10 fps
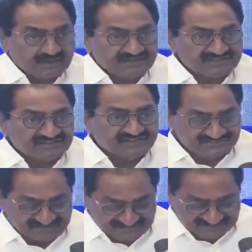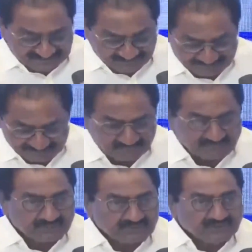legislatures.
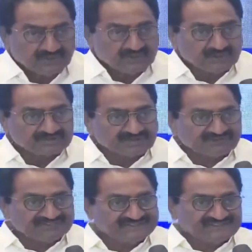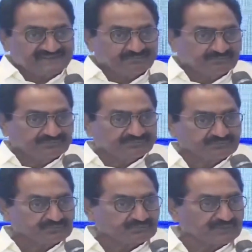That was the scheme.
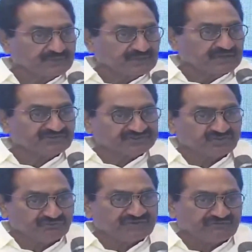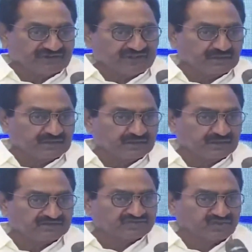It was so flowery,
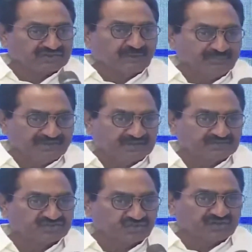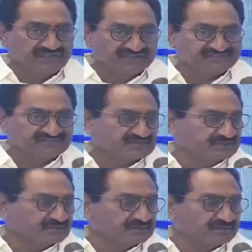so tempting, so nice.
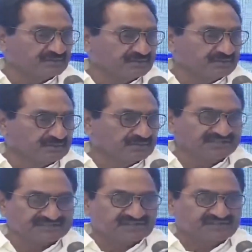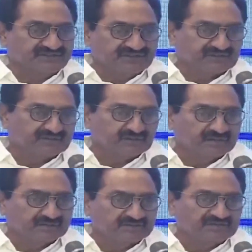Yes, leave it.
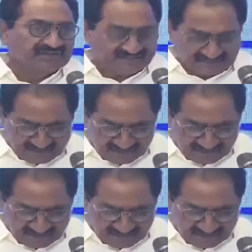The next,